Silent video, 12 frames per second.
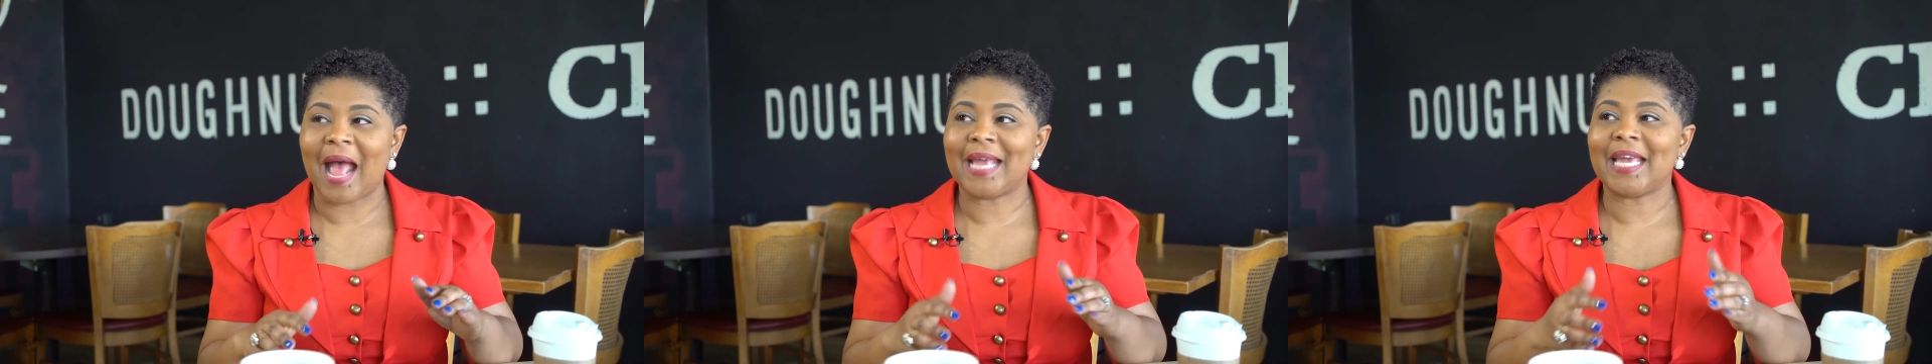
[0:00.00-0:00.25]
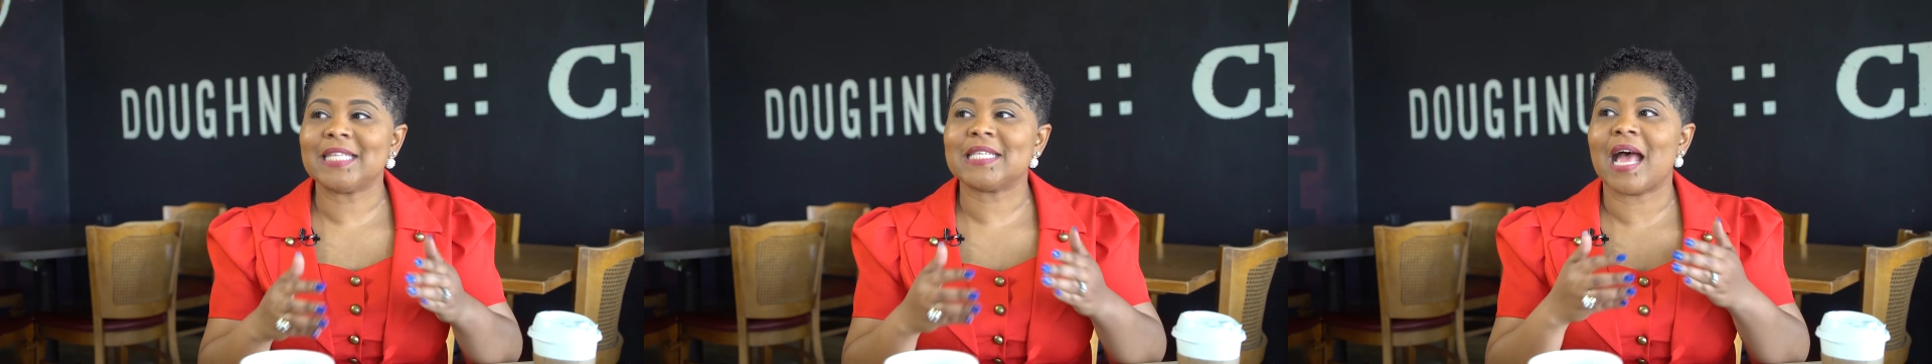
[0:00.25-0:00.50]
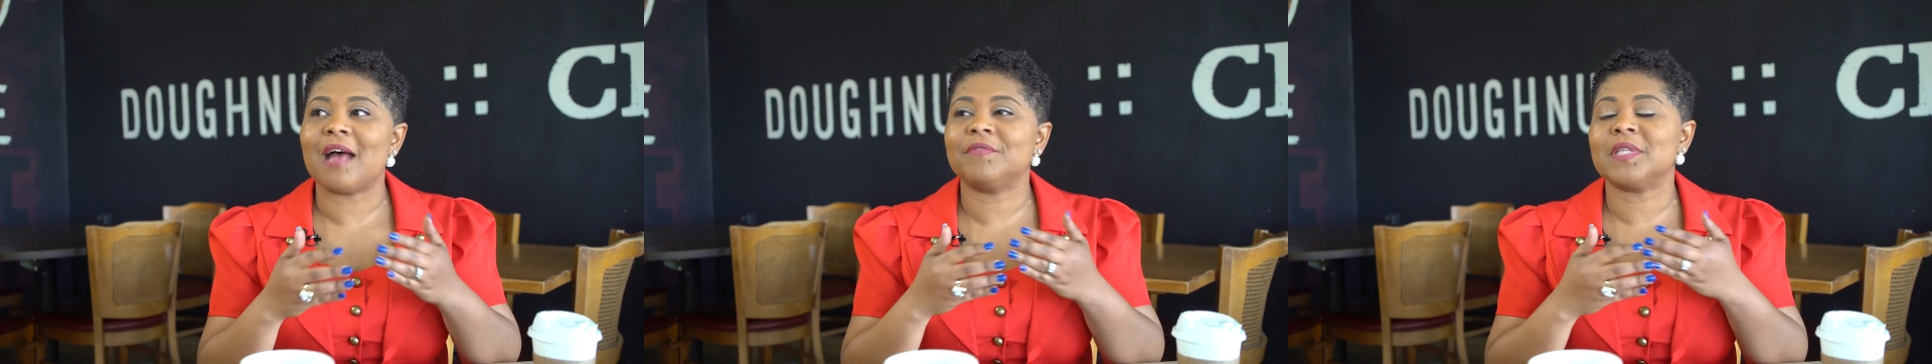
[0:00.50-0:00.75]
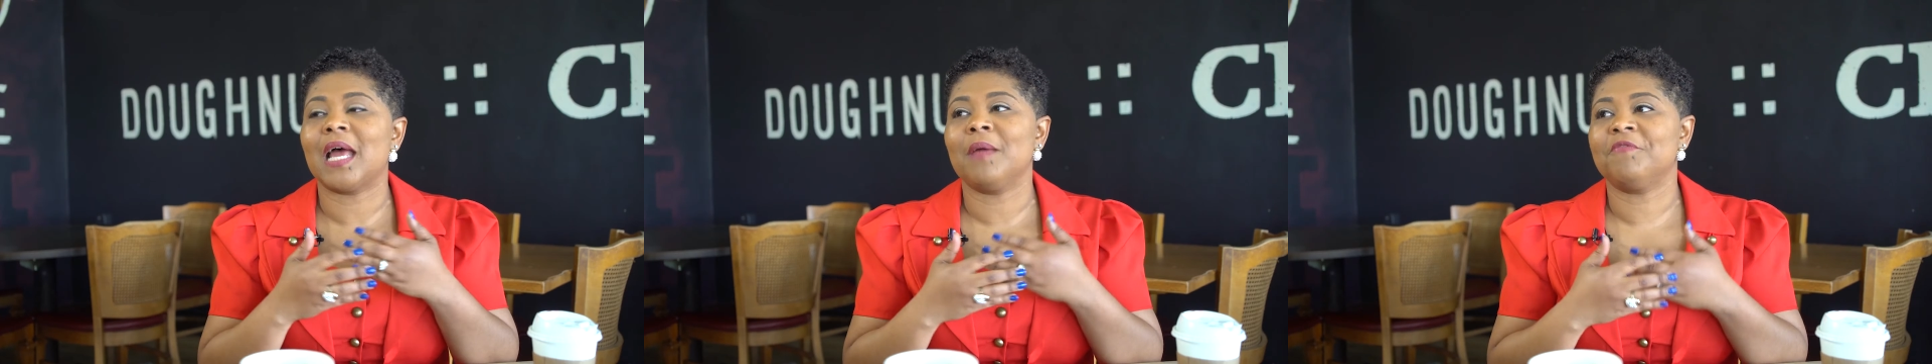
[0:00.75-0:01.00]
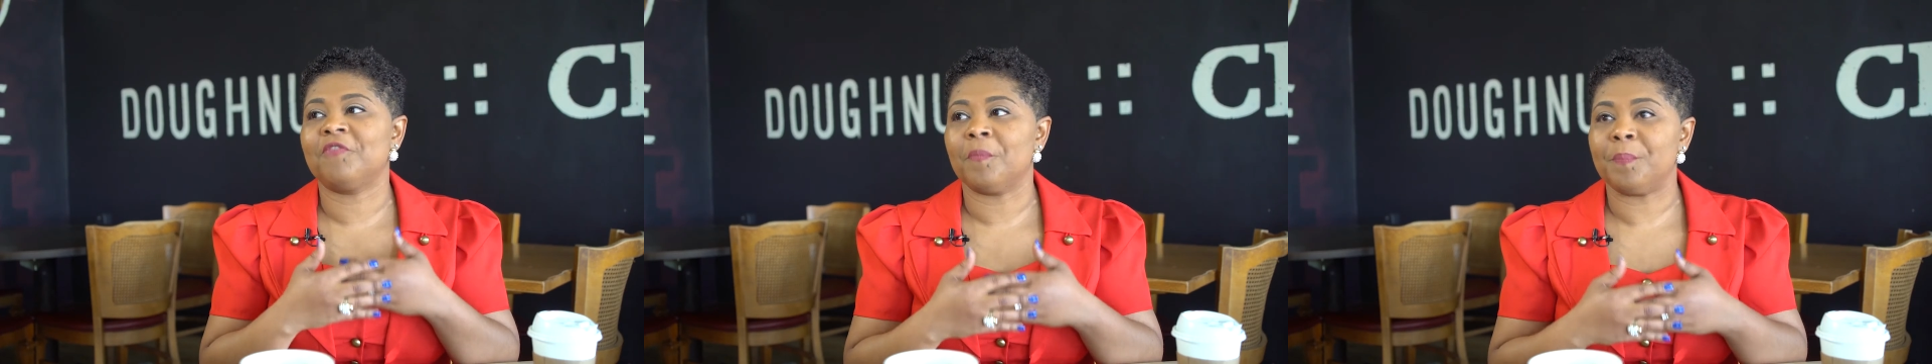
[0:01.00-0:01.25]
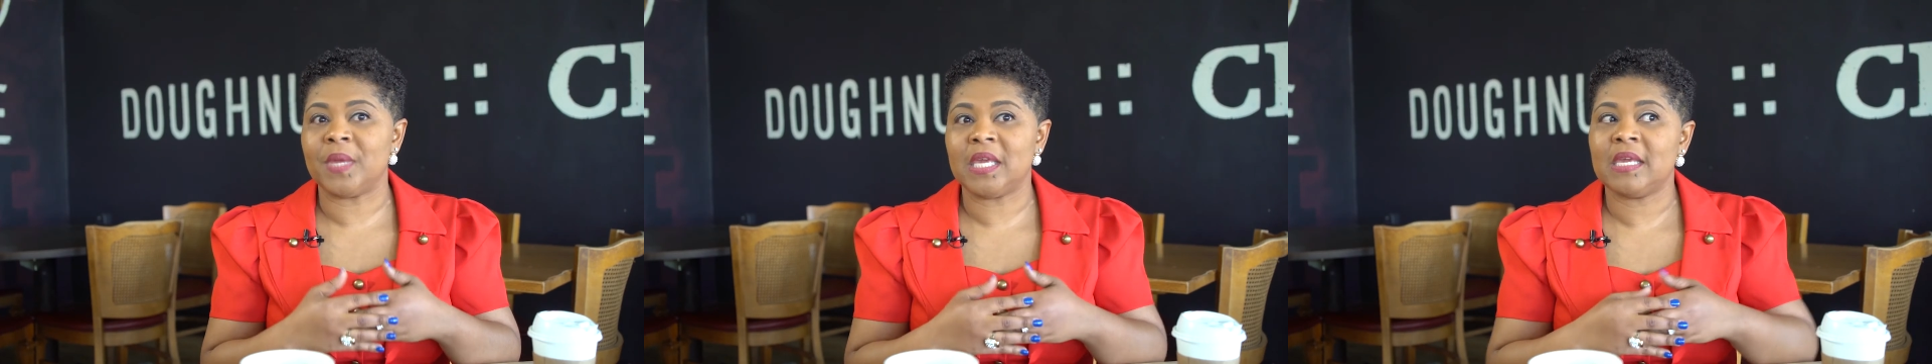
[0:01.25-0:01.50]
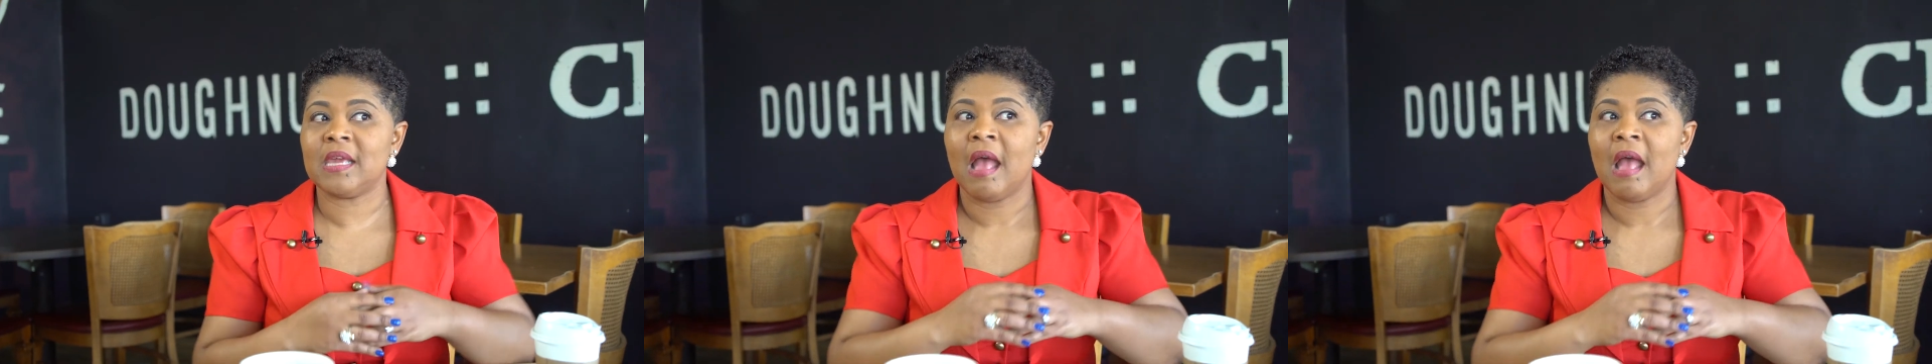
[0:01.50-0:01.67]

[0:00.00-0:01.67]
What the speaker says: I get to have time for me.